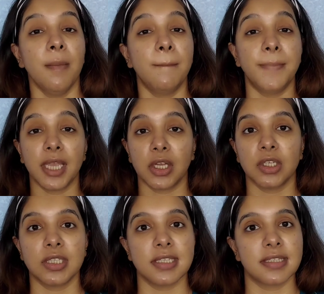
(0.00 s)

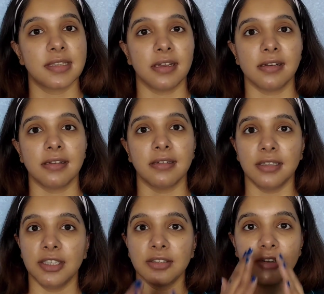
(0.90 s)
because
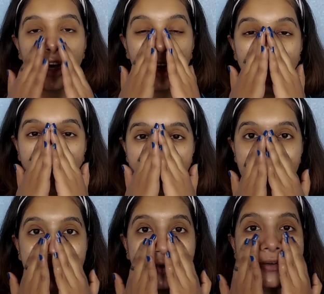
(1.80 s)
a
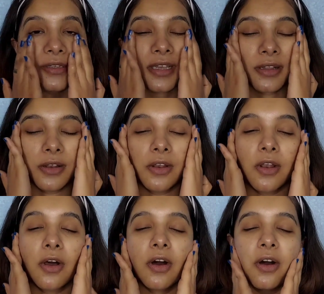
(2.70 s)
little goes a
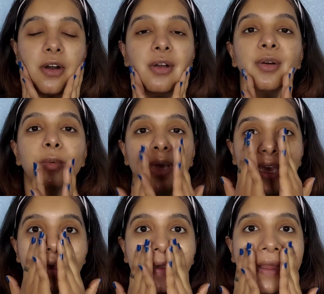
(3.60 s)
long
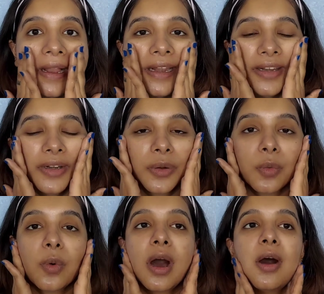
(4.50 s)
way. And
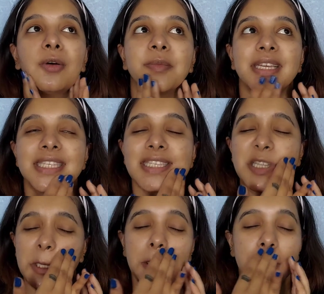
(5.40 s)
wow, my
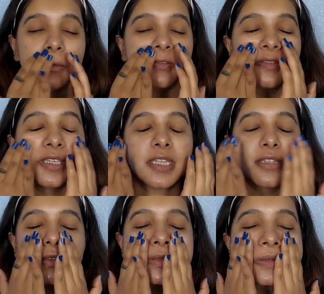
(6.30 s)
skin
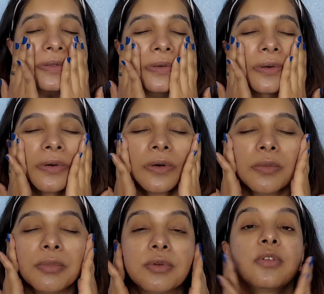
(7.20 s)
feels
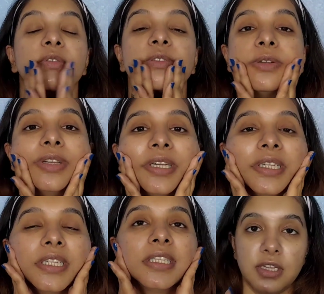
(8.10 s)
so beautiful.
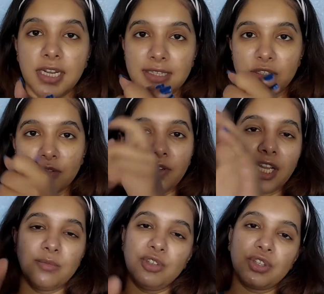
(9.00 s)
So the rest of it,
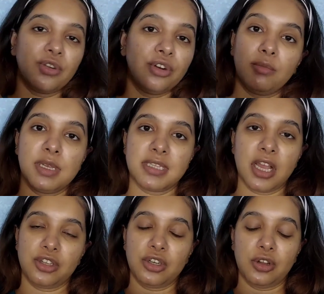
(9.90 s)
I'm just going to
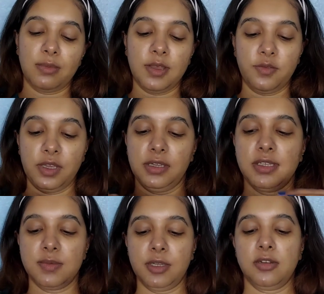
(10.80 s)
massage it on my
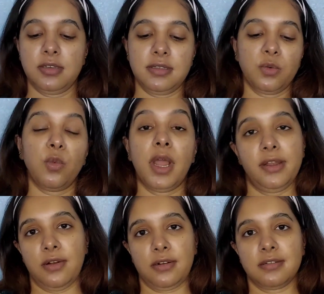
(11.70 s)
fingers, because why
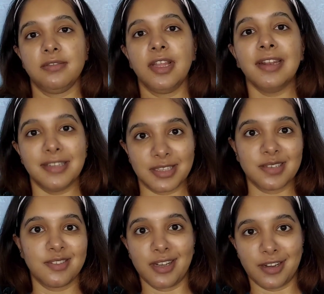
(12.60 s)
not? They
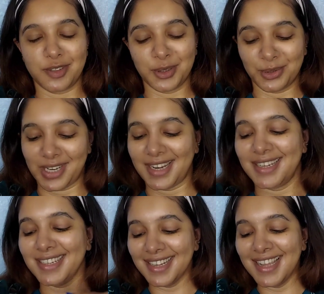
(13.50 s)
deserve the love too, right?